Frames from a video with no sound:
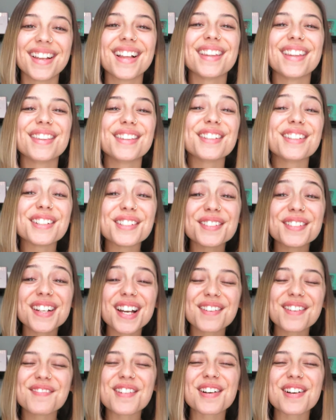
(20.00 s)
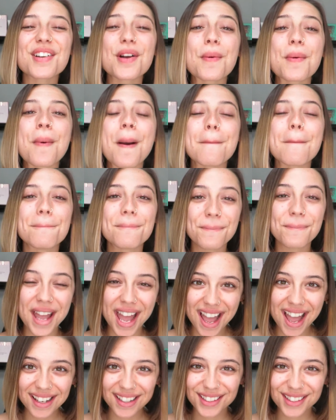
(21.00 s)
Hello and welcome
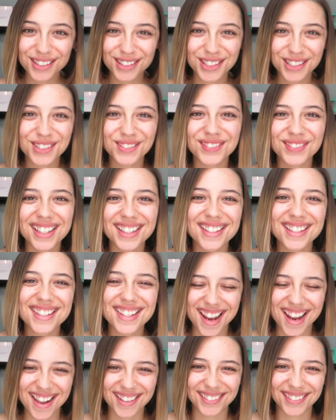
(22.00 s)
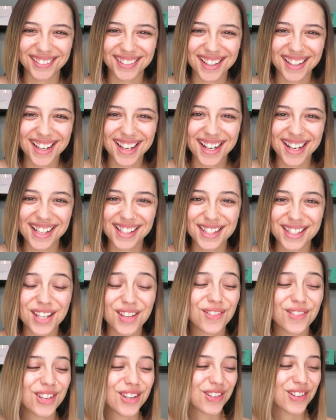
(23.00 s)
back to my channel, guys.
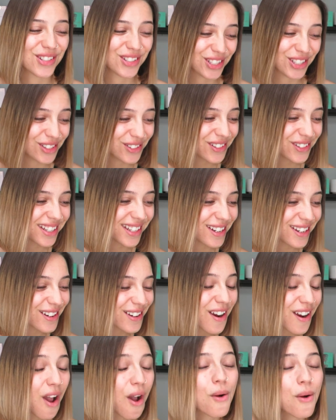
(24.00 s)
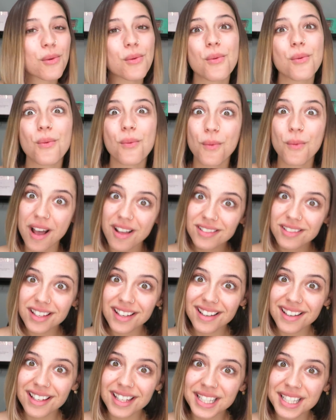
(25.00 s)
If you're new here,
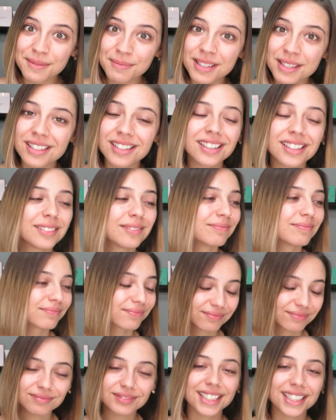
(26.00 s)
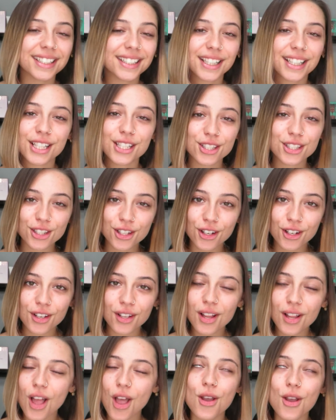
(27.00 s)
welcome. It's your
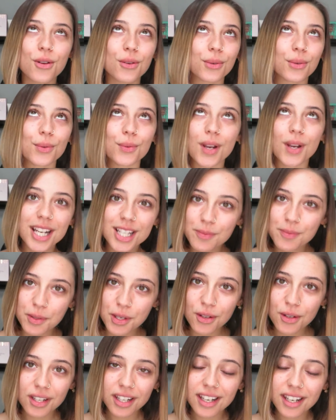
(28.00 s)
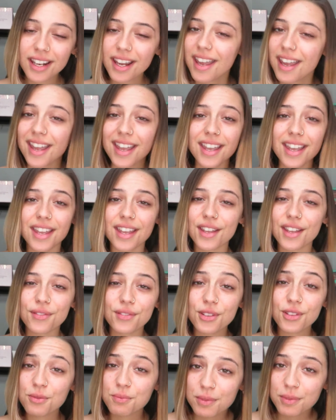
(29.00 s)
girl, Right Beauty.
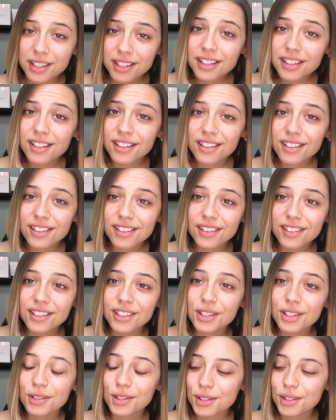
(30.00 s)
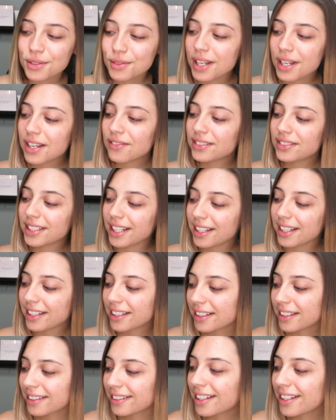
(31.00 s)
If you've been here, you know I've
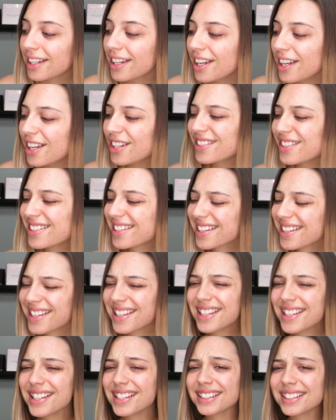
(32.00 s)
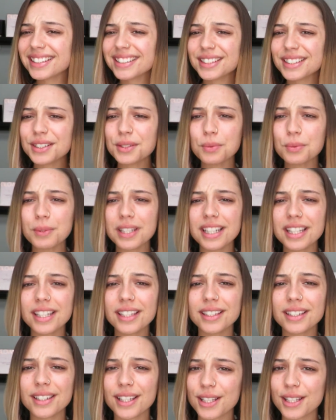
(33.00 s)
taken just a
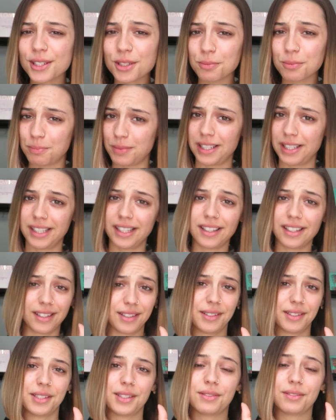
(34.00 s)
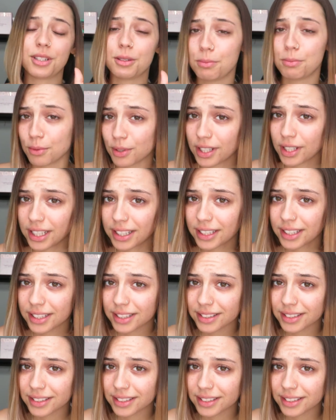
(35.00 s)
wee little bit of a break.